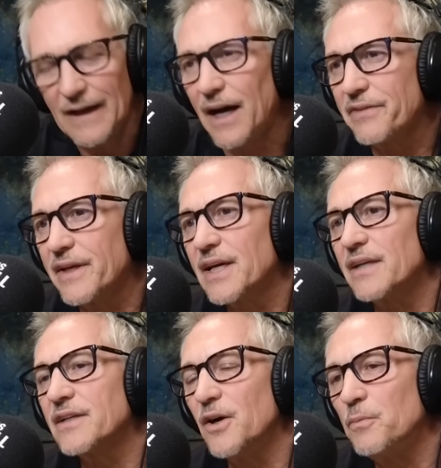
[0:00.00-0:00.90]
I think
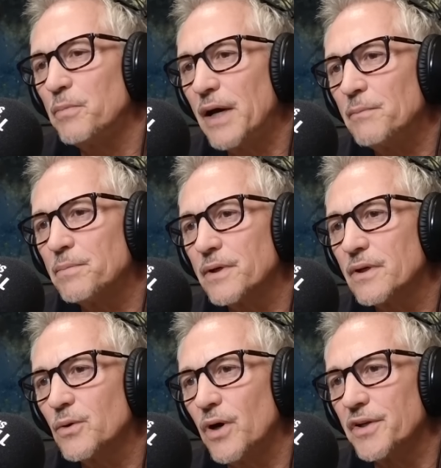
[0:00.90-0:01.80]
I'd go Pep
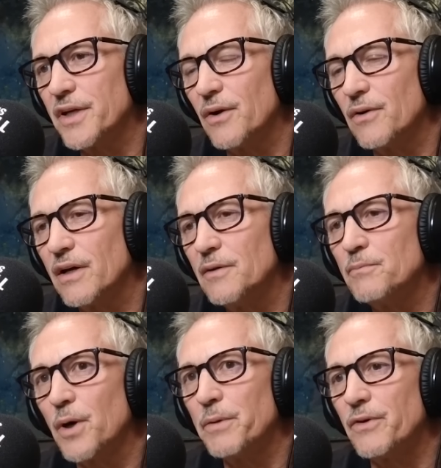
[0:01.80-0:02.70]
Guardiola,
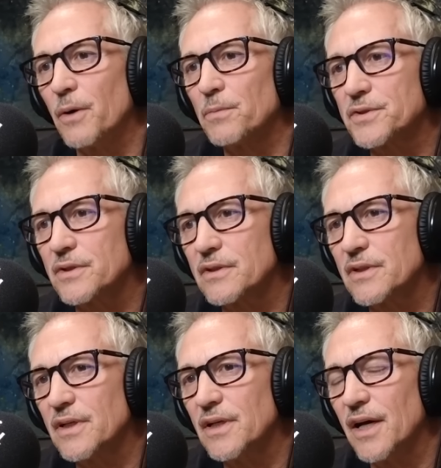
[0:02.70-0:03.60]
Bobby Robson,
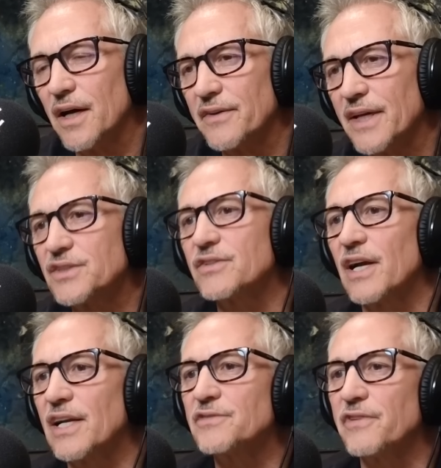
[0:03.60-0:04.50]
and then Sir
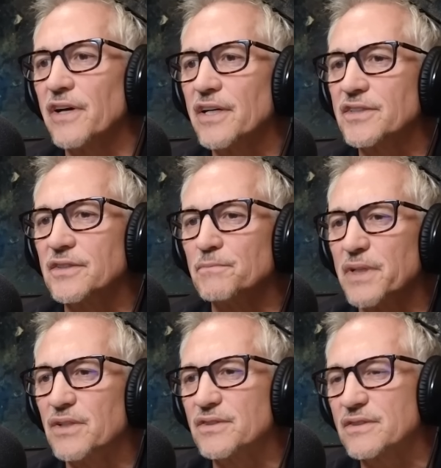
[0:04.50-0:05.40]
Alex Ferguson
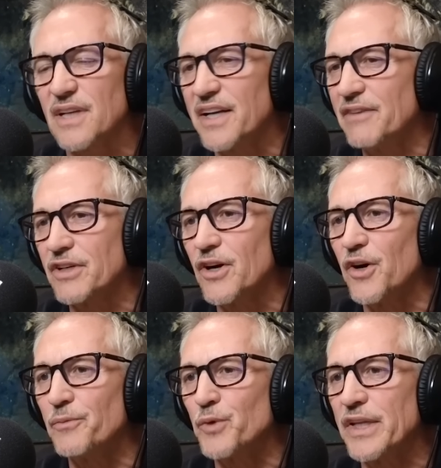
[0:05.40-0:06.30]
because I never got
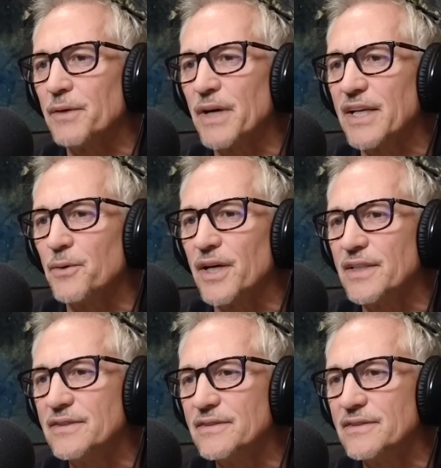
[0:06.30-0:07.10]
on with him anyway.